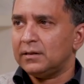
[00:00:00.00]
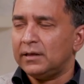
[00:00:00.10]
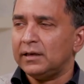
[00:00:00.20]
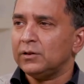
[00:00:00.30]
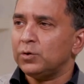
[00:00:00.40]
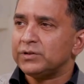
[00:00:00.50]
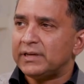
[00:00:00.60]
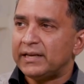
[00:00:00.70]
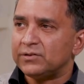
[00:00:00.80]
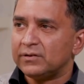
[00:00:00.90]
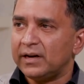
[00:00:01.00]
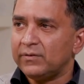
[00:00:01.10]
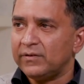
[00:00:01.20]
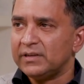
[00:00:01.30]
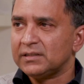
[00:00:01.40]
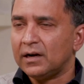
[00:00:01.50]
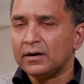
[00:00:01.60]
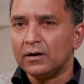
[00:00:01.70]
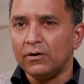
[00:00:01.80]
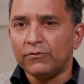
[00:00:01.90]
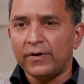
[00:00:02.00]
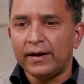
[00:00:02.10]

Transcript: thing those days, right, when we started off.